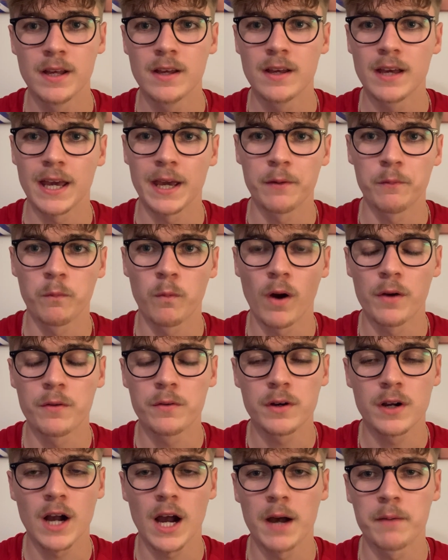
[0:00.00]
It
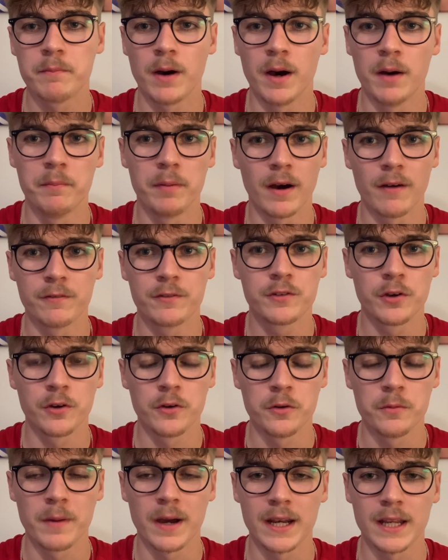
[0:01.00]
won't come above
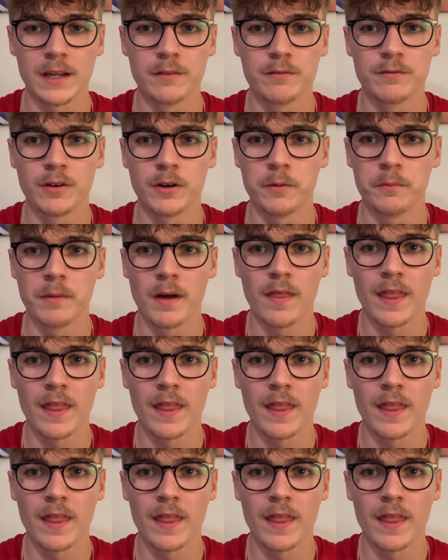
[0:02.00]
too many of them.